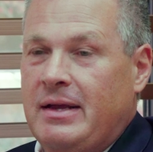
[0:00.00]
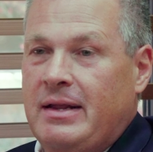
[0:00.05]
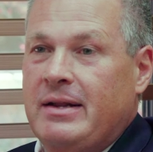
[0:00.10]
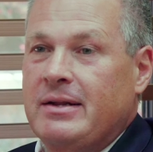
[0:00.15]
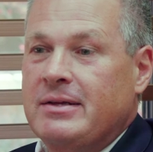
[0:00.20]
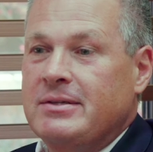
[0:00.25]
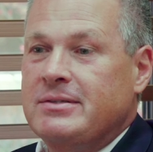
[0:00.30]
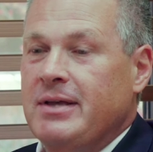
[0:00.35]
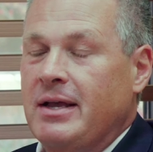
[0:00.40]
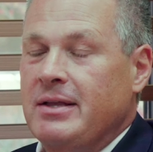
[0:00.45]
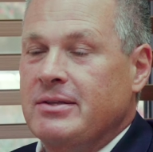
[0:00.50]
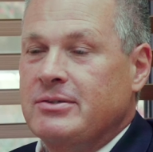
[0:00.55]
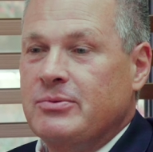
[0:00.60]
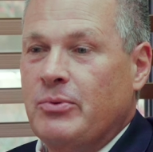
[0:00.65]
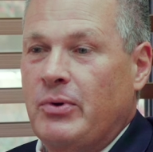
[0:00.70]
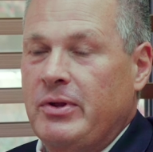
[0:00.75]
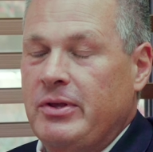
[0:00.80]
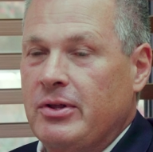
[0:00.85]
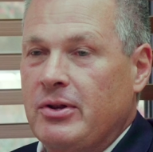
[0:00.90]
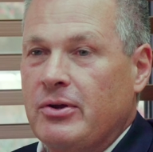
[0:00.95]
In a sense,
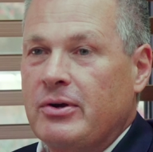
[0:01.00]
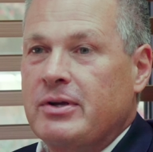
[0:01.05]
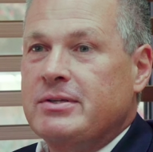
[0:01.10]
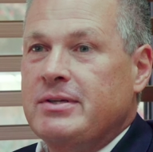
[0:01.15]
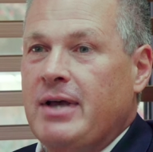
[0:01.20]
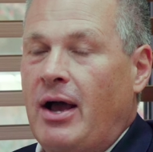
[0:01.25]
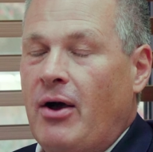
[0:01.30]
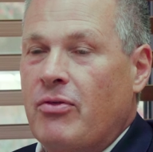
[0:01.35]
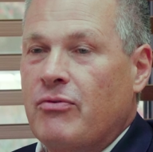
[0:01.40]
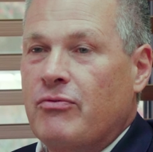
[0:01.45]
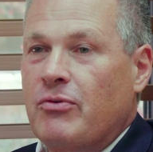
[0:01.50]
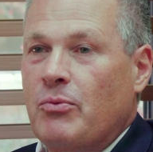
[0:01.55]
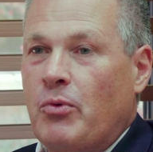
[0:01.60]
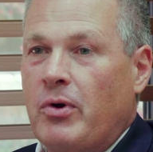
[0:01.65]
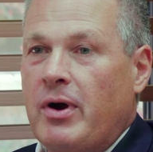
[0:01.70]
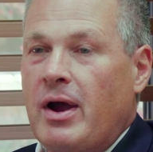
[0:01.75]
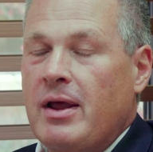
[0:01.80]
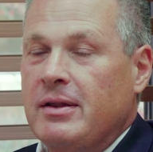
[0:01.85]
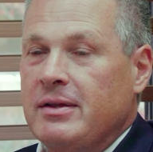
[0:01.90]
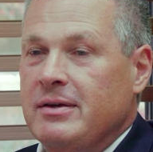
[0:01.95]
when you look south from
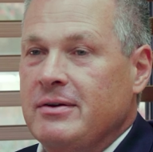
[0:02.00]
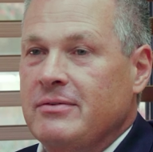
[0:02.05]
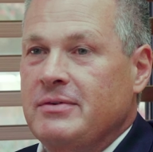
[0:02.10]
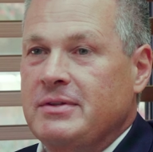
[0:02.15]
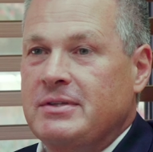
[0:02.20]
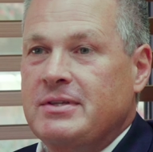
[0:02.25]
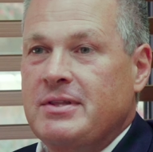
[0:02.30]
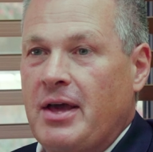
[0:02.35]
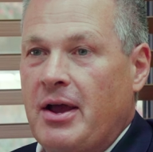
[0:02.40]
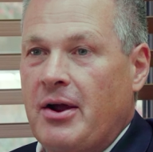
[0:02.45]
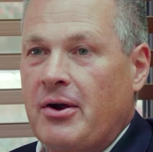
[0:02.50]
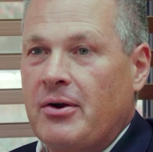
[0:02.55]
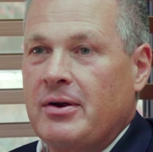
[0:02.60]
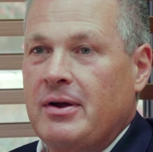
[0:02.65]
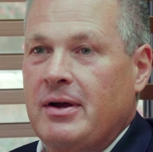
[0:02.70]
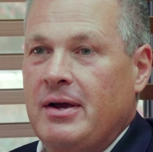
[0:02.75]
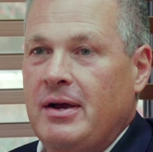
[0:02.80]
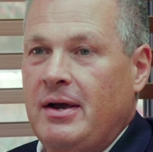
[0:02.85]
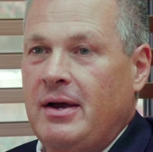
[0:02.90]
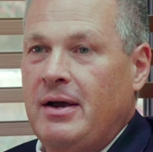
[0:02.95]
where I live, it's there.
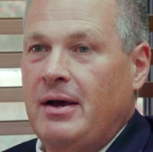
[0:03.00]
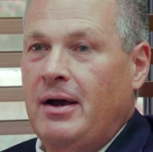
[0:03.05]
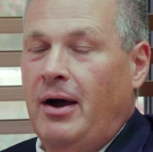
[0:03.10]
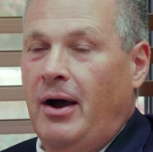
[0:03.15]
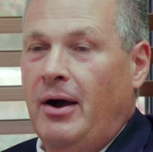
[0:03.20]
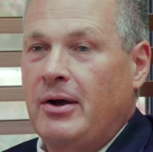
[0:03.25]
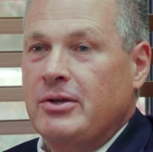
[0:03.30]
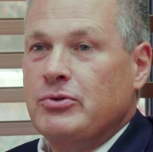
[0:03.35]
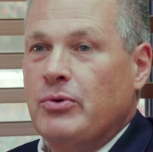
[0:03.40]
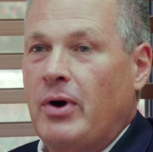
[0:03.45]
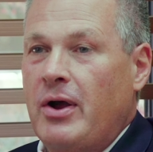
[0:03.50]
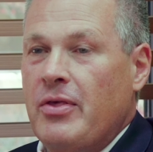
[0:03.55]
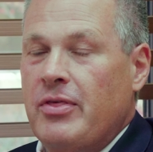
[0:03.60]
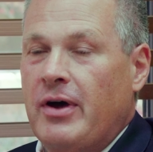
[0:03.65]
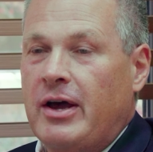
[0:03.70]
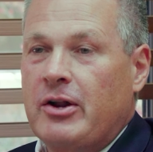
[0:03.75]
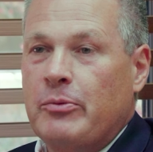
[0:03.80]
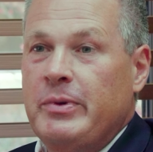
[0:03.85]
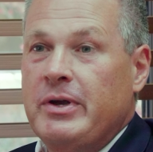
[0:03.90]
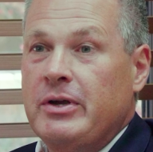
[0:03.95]
So I
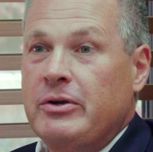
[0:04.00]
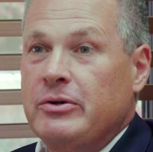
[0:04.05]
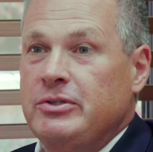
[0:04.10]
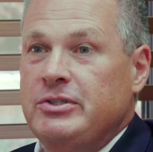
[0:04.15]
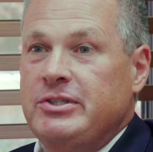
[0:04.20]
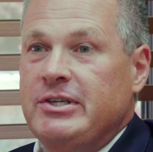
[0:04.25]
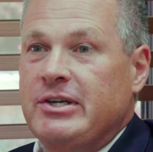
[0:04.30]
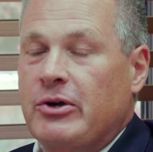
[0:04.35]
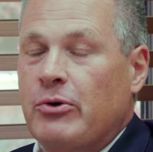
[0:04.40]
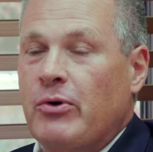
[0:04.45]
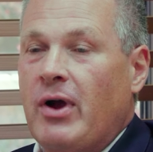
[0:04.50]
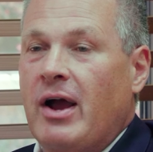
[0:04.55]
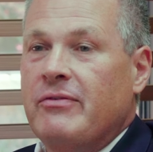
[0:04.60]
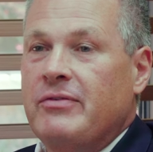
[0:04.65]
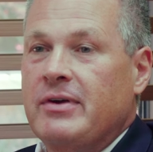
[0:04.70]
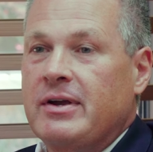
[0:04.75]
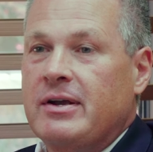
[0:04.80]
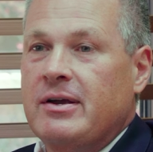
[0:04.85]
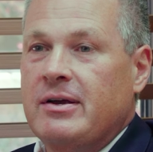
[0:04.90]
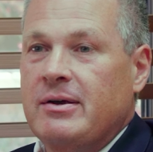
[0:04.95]
thought it'd be a good
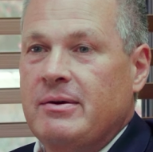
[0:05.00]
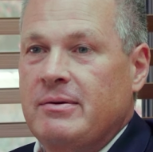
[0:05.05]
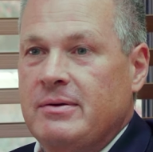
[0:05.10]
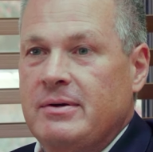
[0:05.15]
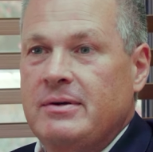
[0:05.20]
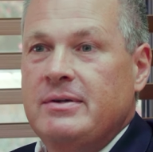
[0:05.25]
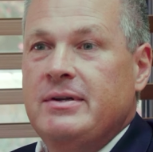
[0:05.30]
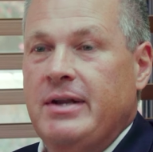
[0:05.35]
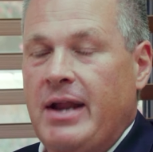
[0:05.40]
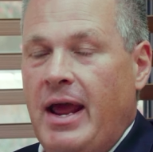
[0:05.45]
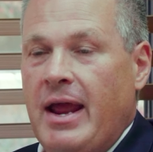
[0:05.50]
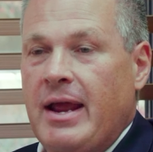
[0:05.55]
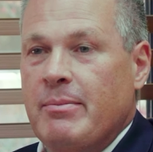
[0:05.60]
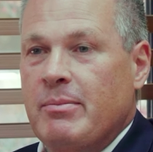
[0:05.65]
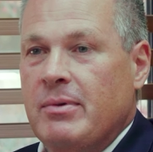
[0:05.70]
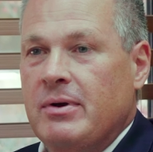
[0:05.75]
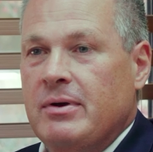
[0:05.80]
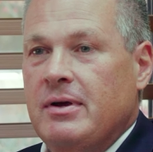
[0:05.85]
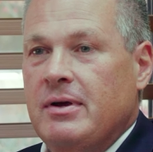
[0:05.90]
geographic name